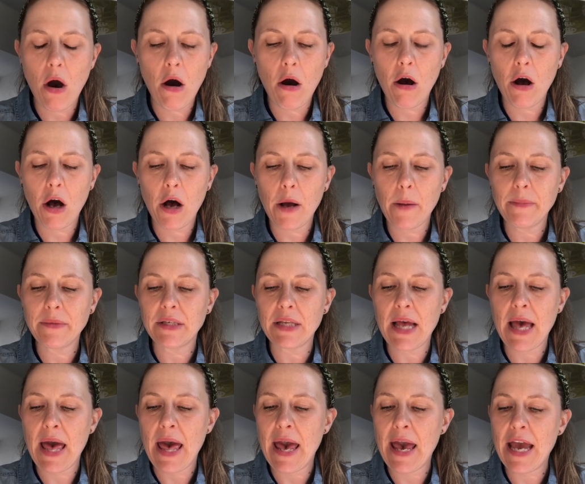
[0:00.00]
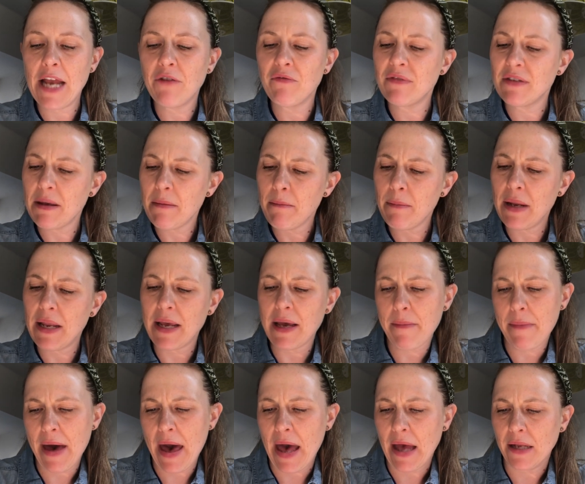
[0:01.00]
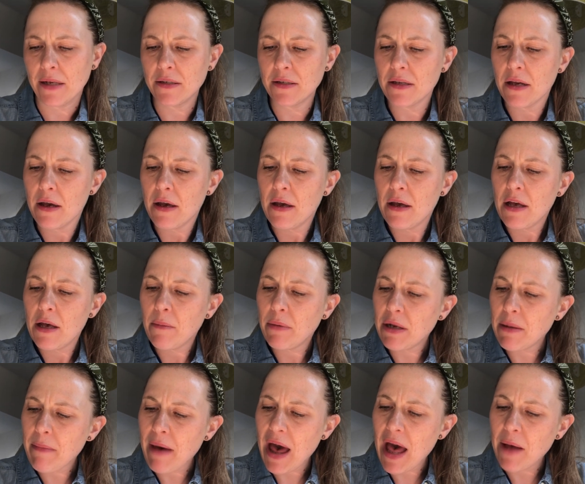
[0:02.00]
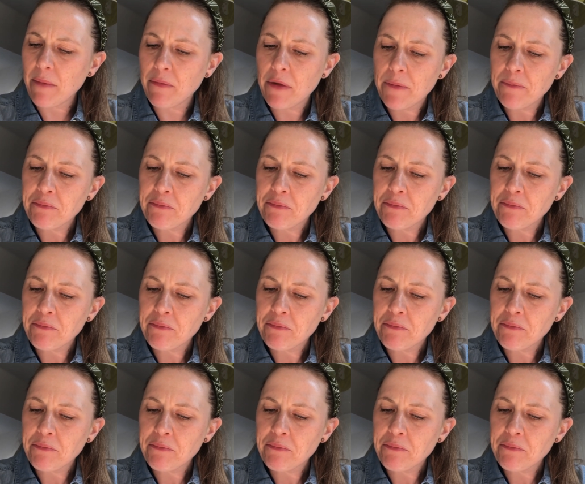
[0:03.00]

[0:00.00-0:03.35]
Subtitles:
arms and a head resembling a man's, but a man